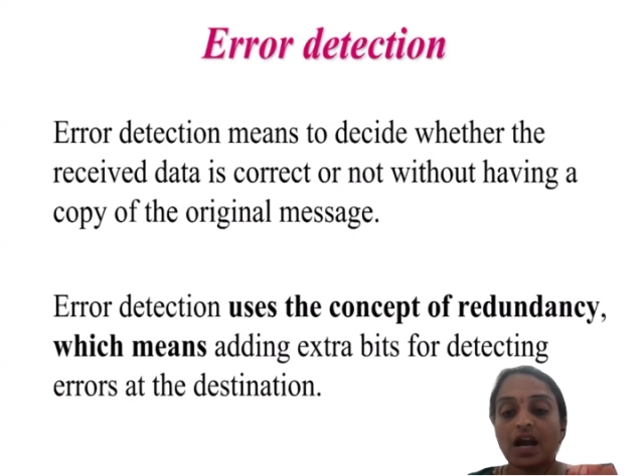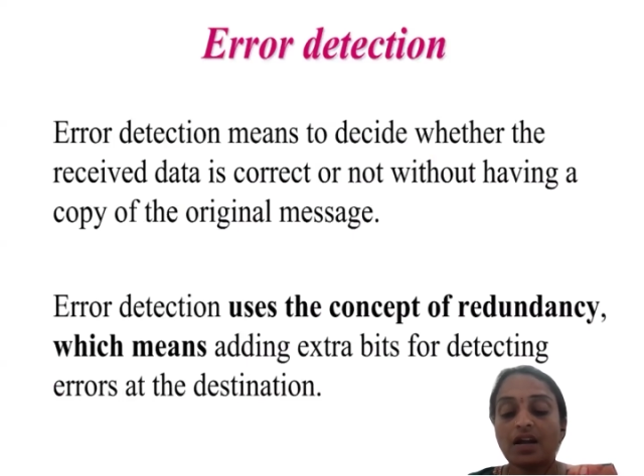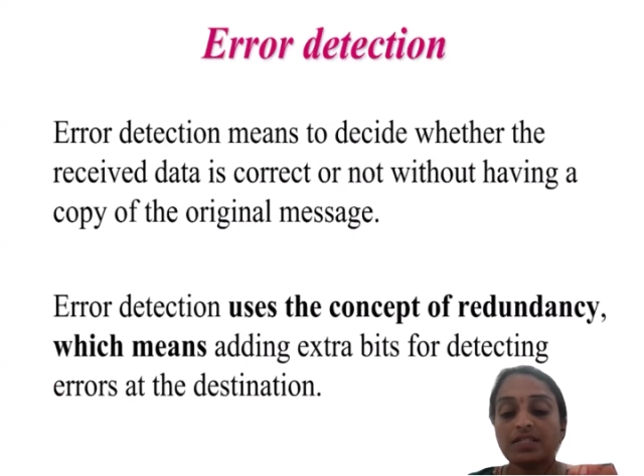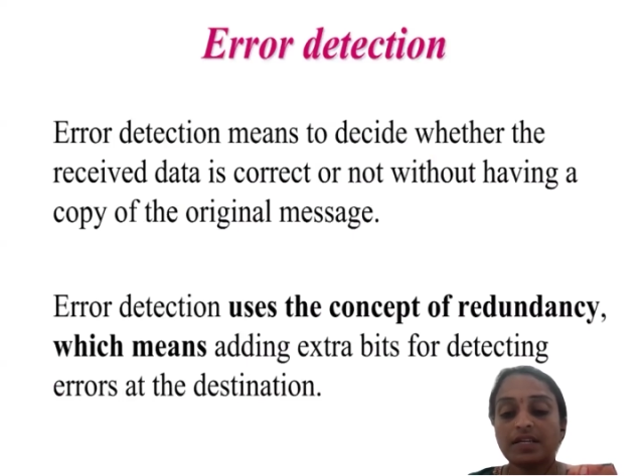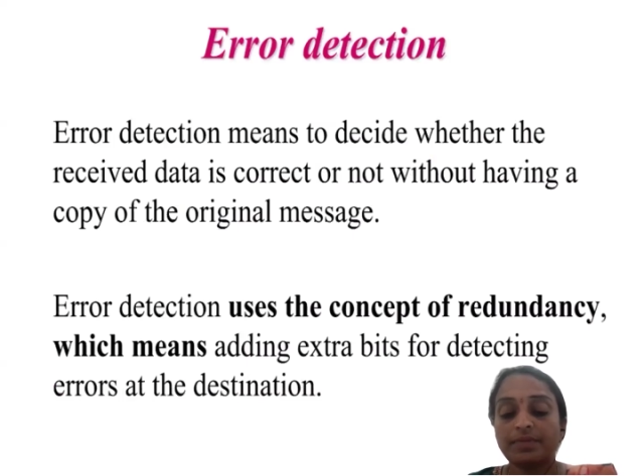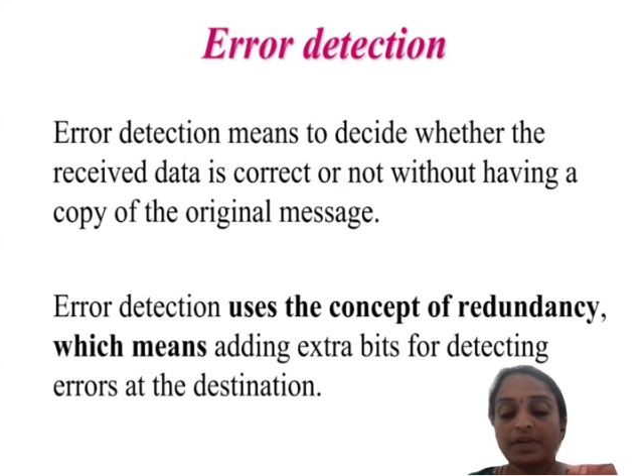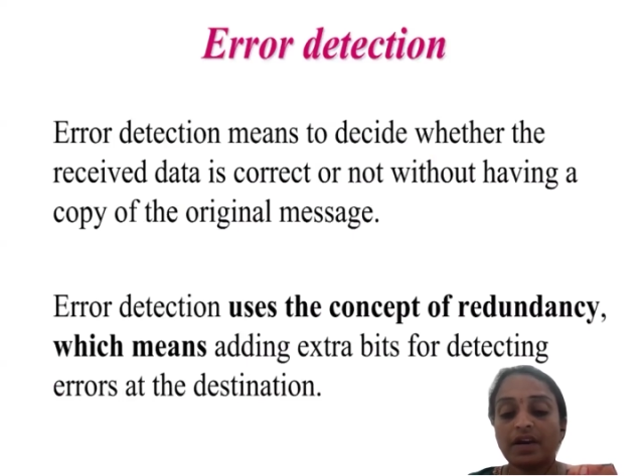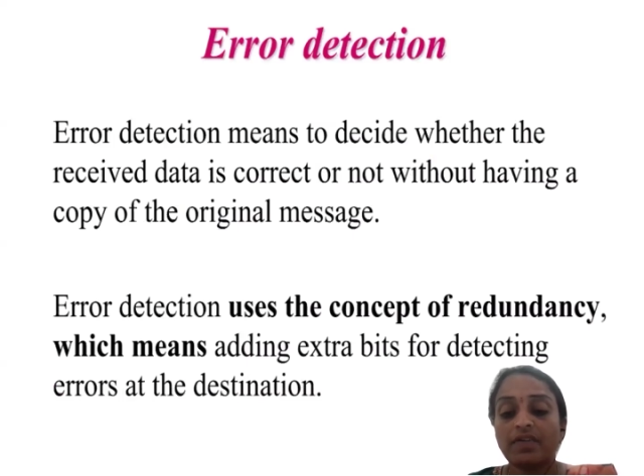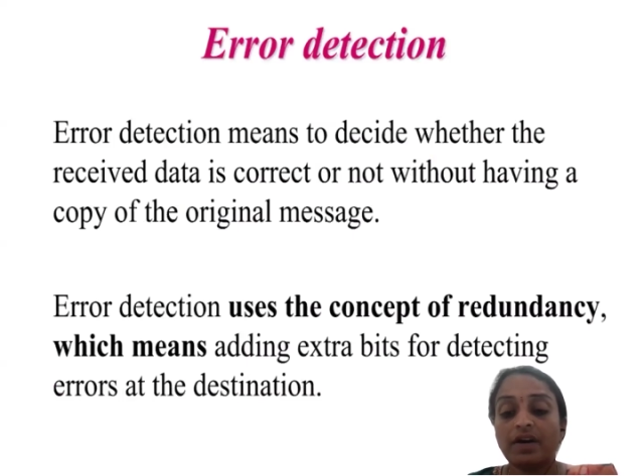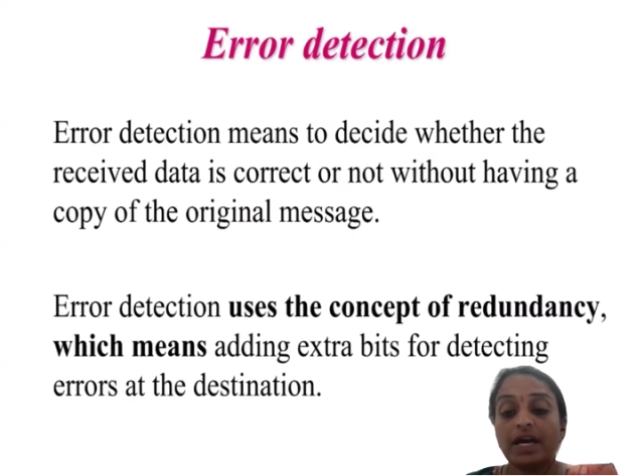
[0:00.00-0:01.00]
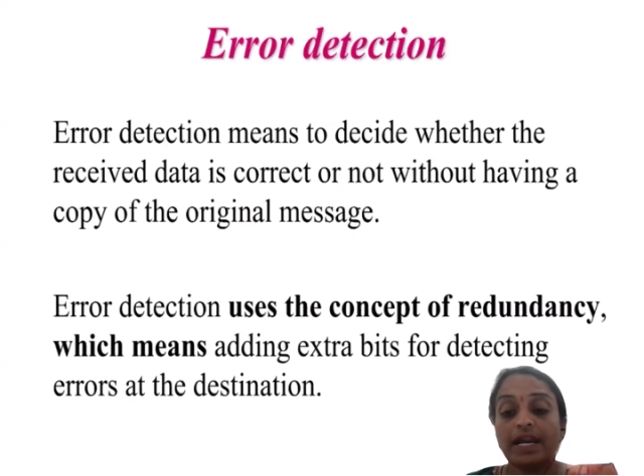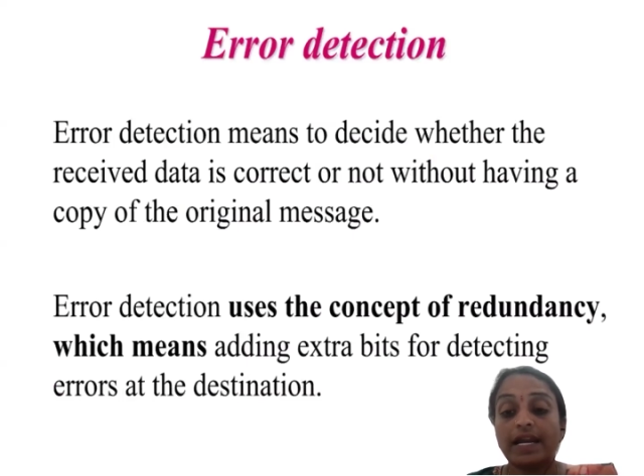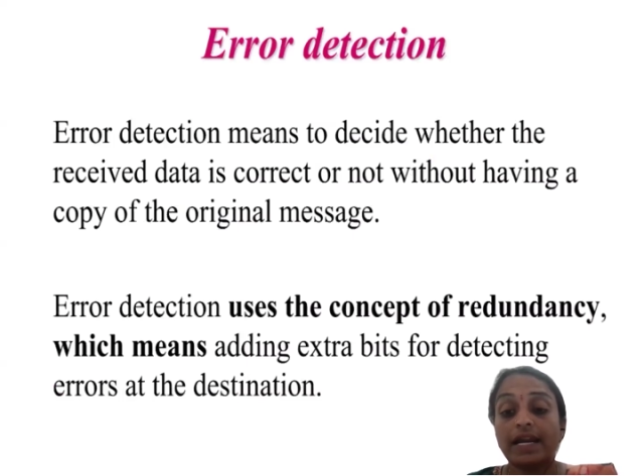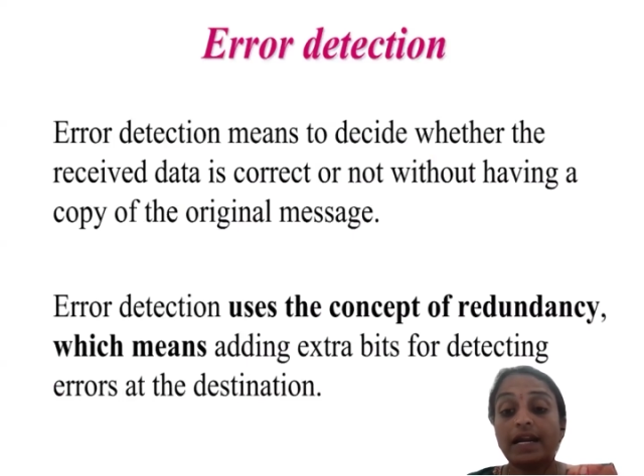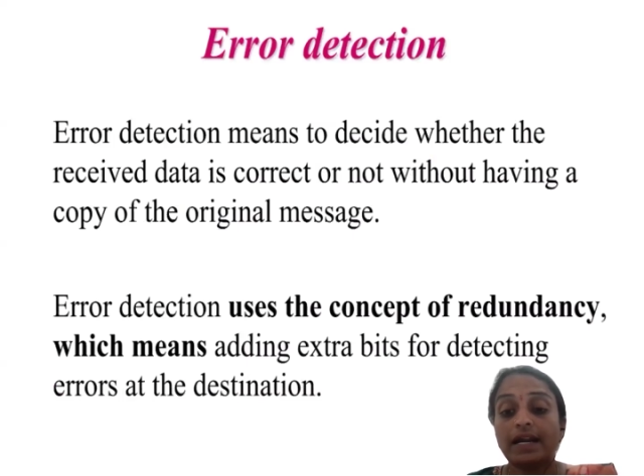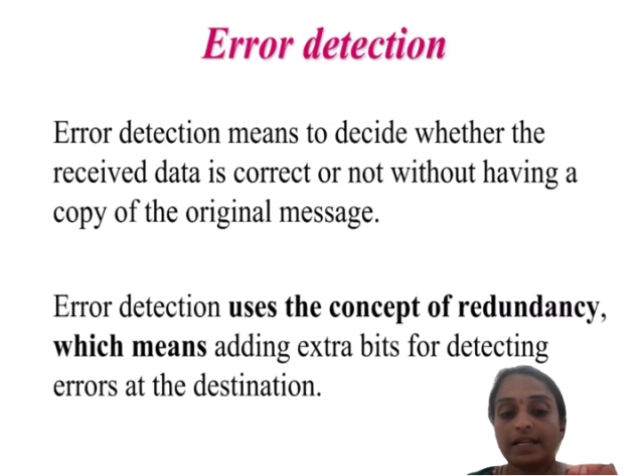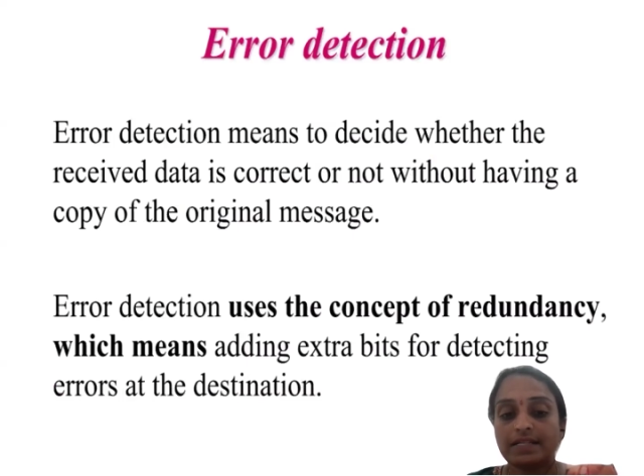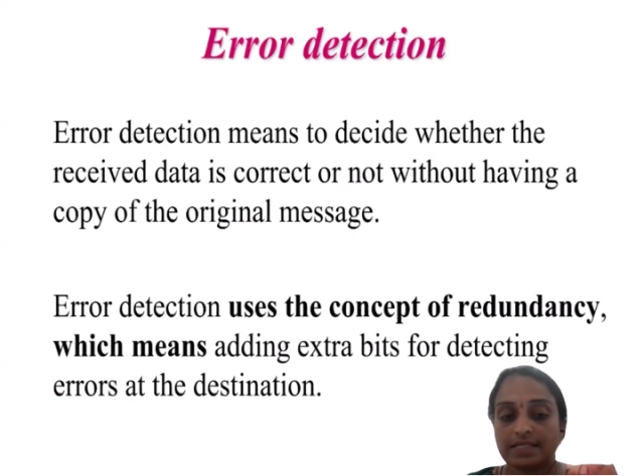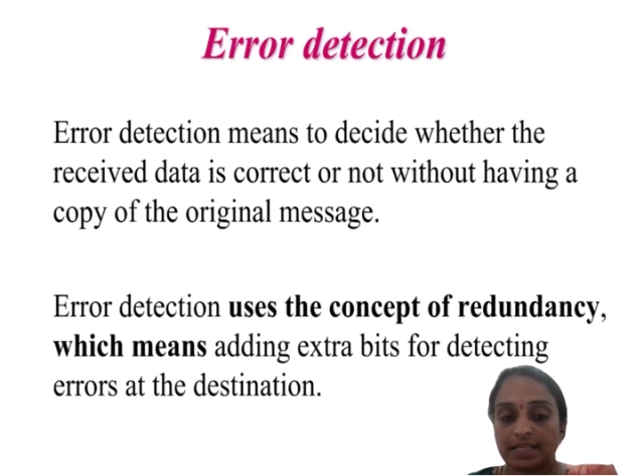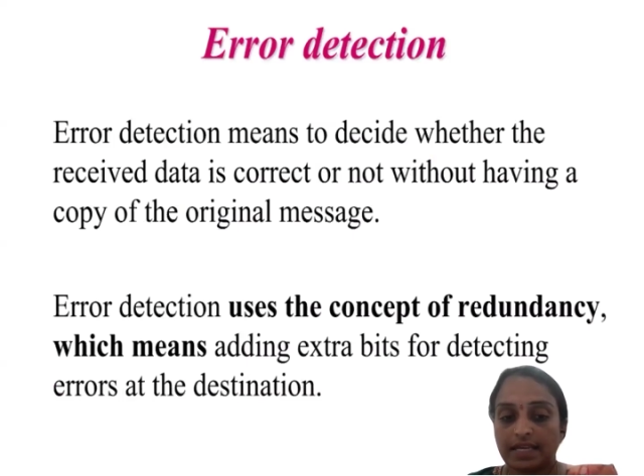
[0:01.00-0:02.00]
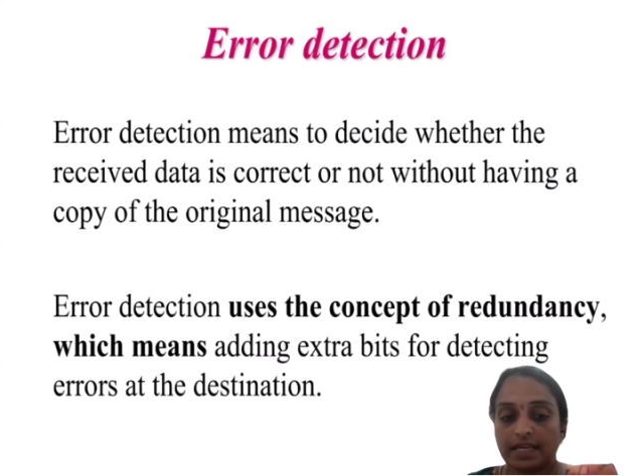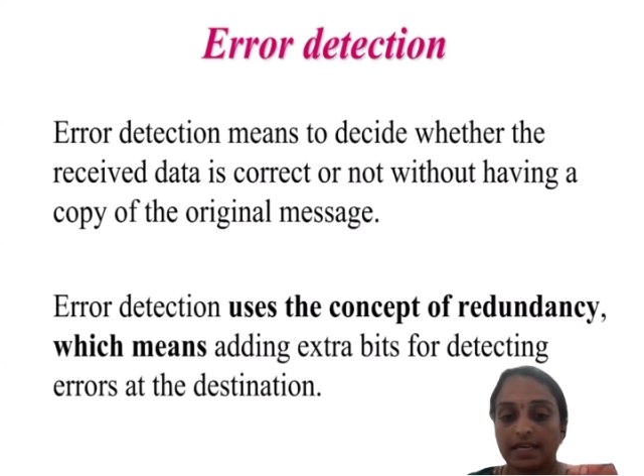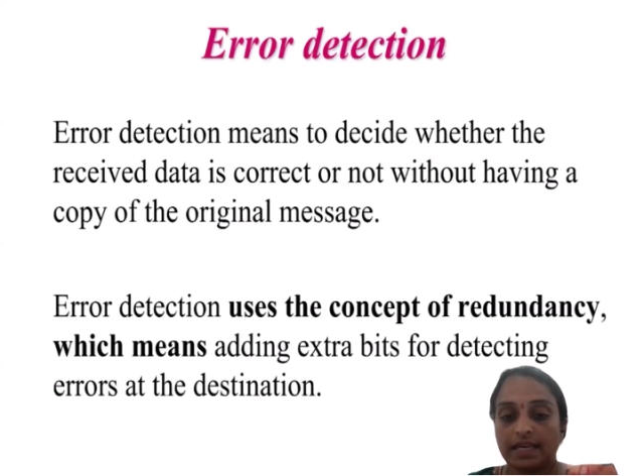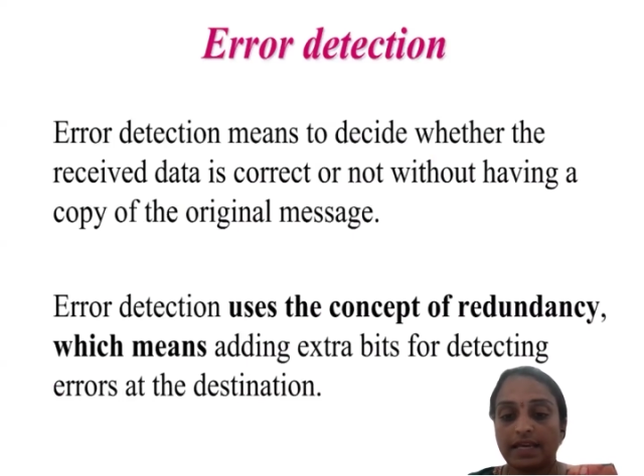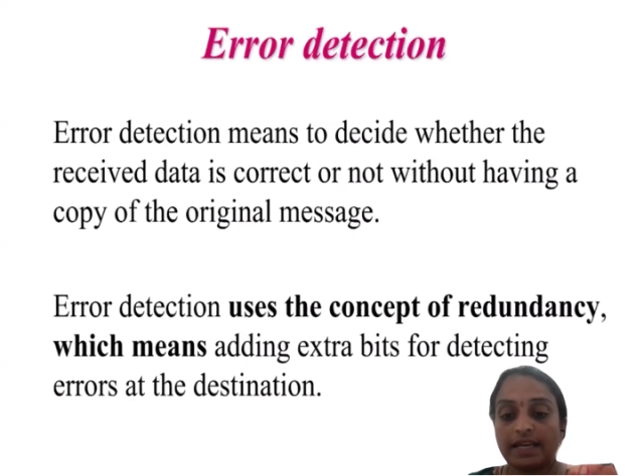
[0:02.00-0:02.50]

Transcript: concept of redundancy.